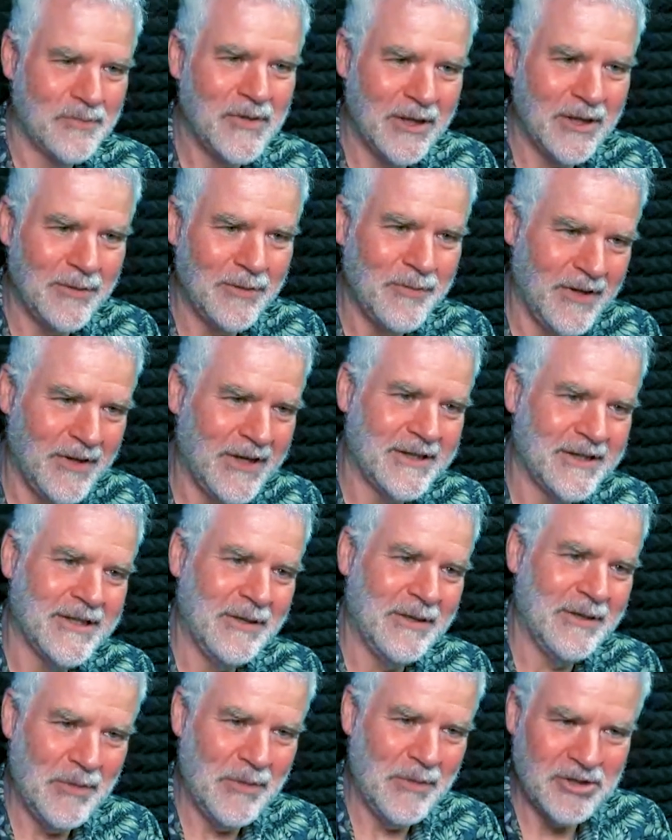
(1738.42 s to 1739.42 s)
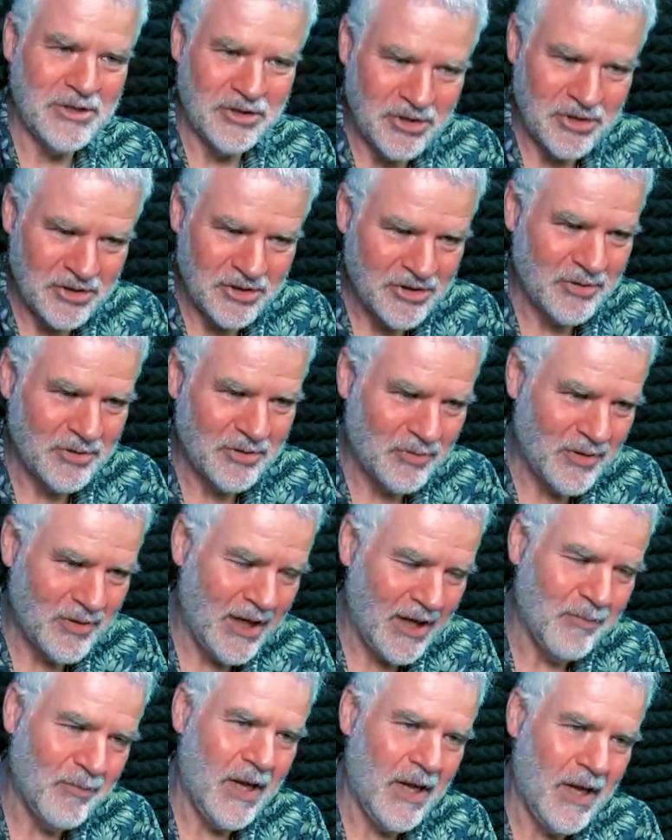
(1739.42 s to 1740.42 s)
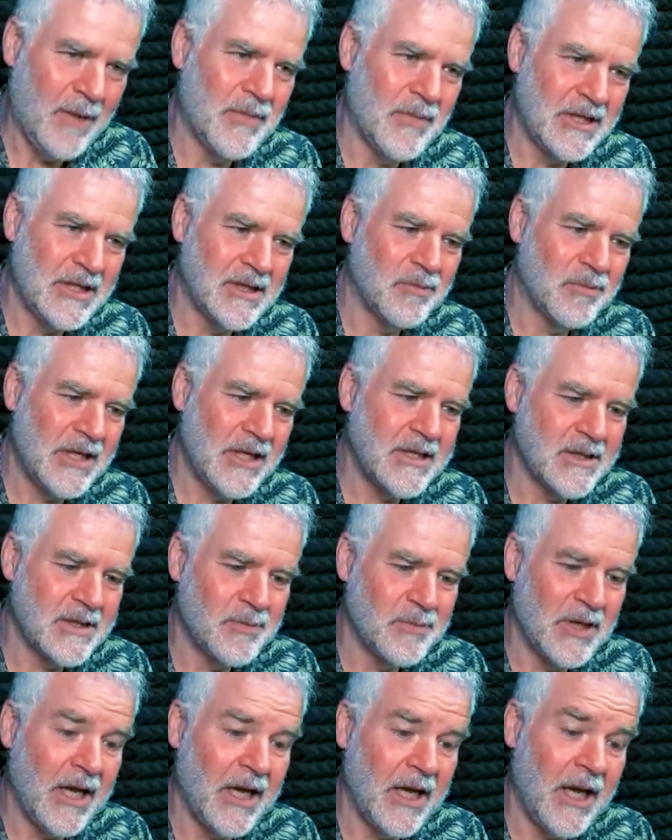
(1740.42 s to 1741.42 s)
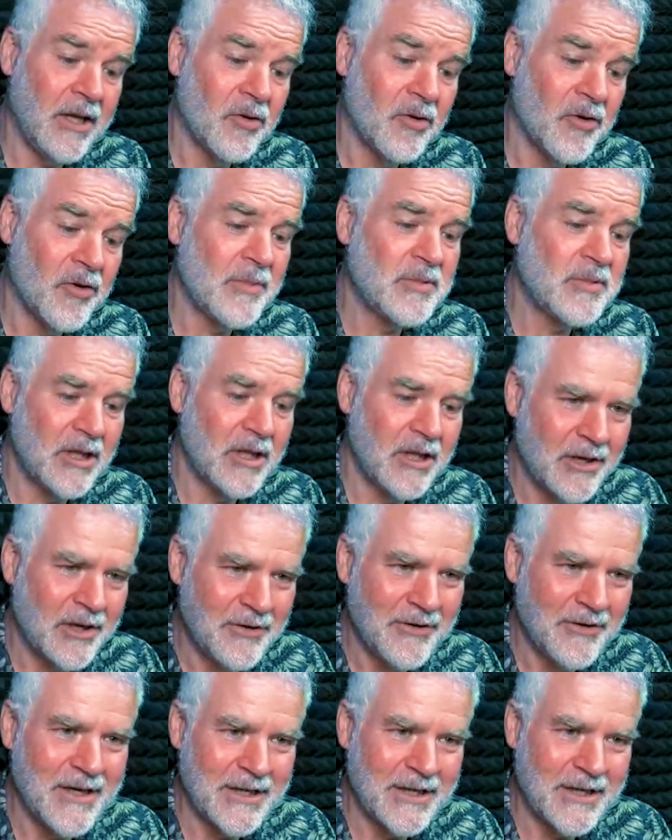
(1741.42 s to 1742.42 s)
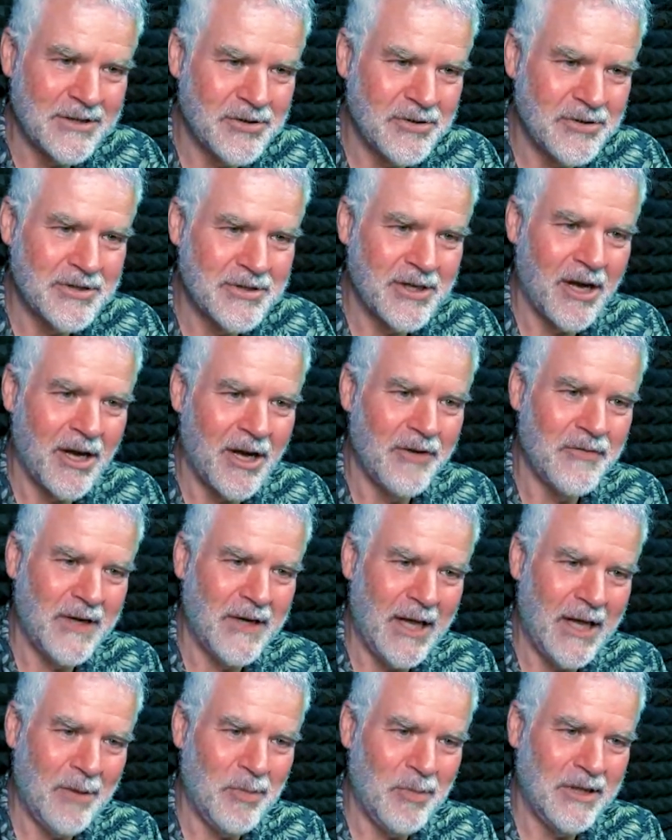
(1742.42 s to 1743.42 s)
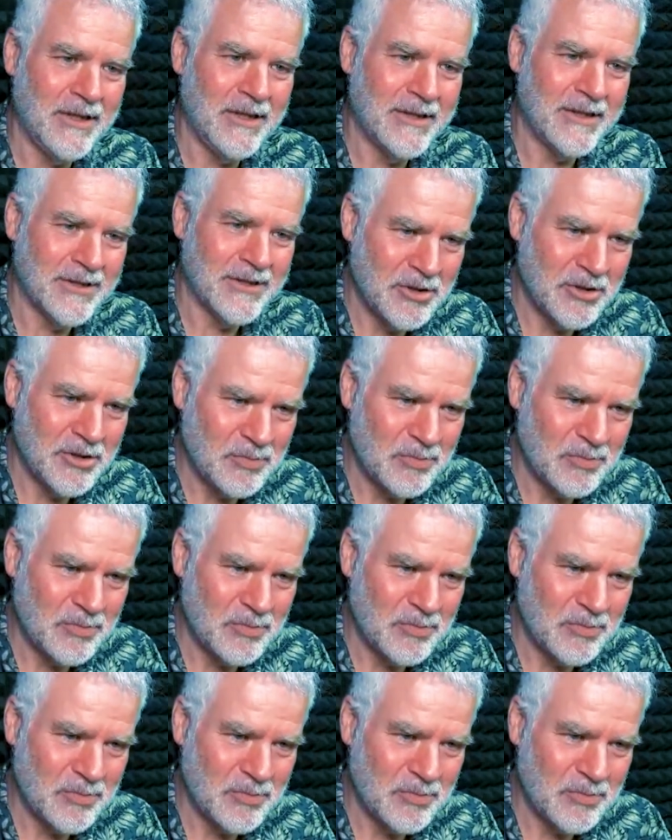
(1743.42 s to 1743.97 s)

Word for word: you know LinkedIn messages and, and and bits and pieces. But you're absolutely right. As soon as COVID happened, as soon